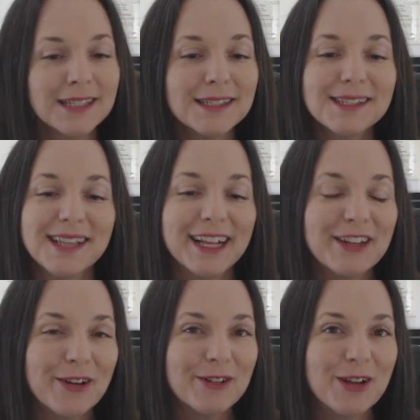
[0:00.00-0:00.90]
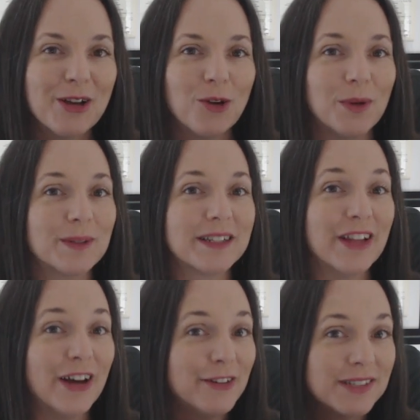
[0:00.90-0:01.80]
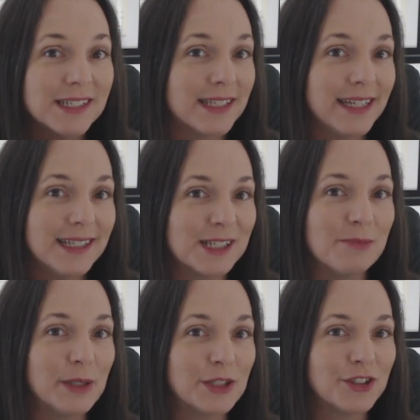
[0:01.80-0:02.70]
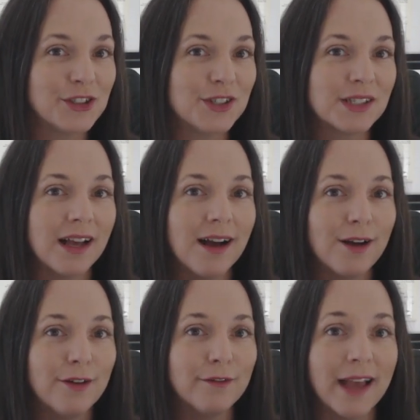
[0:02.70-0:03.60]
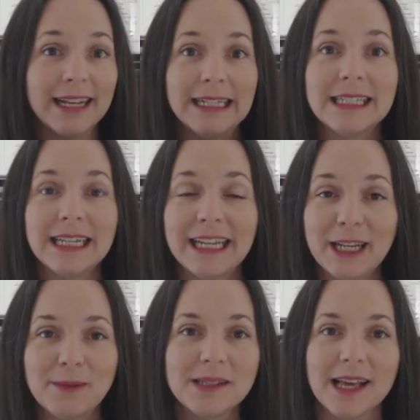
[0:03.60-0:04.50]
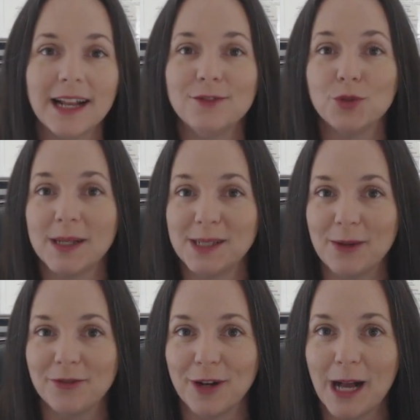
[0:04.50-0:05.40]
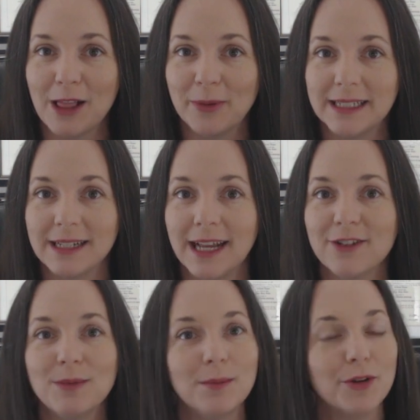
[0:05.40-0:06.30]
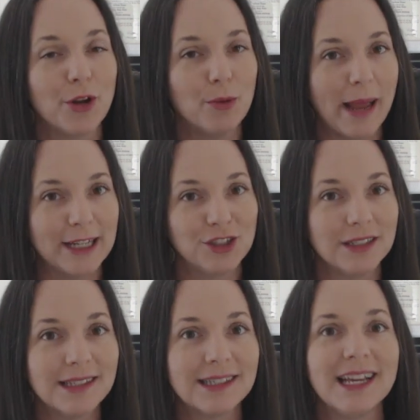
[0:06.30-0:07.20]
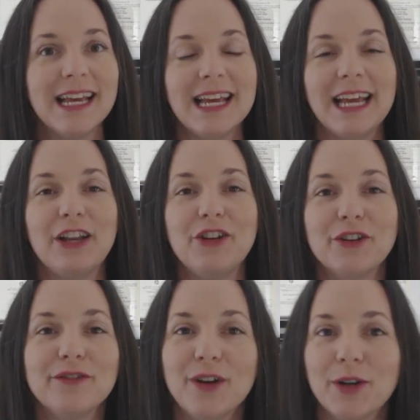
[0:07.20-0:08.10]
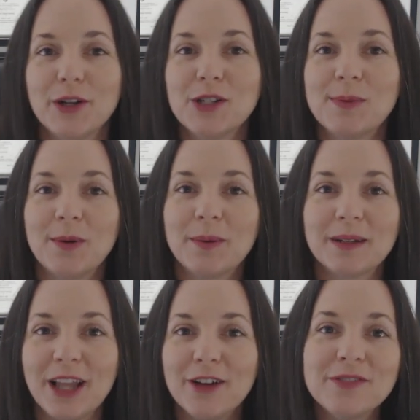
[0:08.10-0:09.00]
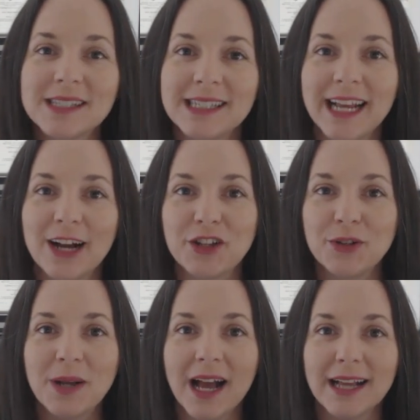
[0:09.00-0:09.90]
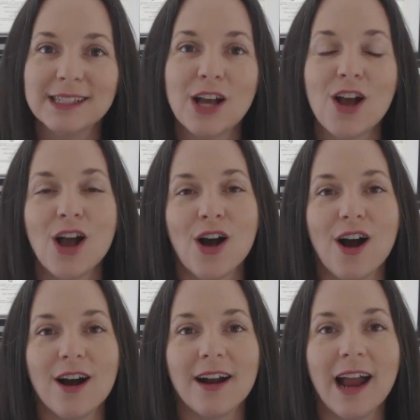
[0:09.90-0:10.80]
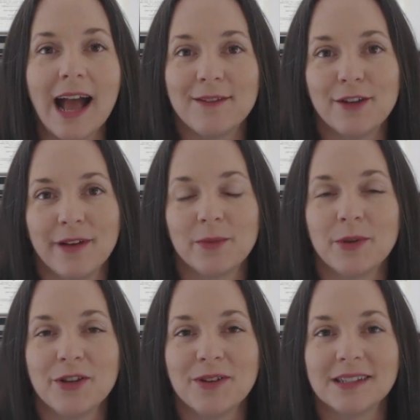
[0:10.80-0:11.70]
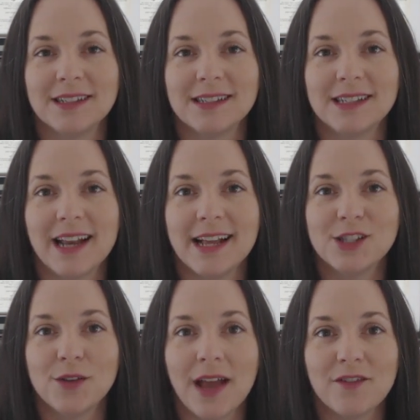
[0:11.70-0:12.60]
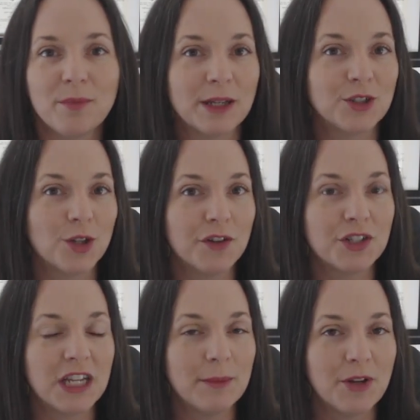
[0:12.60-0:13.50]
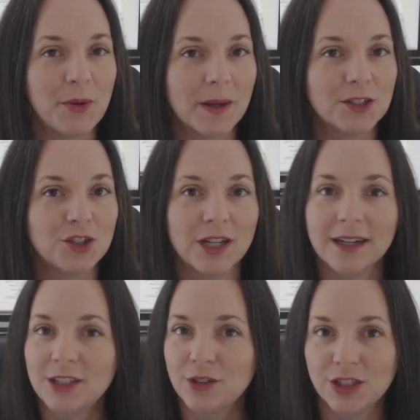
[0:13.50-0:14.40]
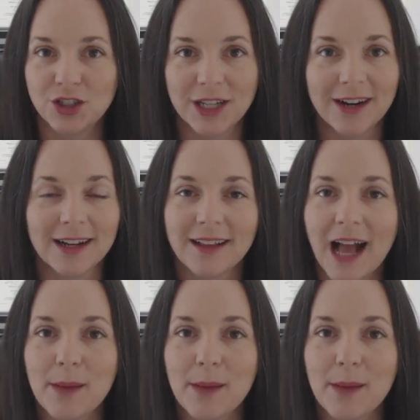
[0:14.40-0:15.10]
As a side note, we would love to see some pictures of any teams that have dressed up for Halloween today. Remember, no patients in your photos, but we would love to see how you guys are having fun with your residents today. So if you have a picture of your team and you want to share it, you can share it in the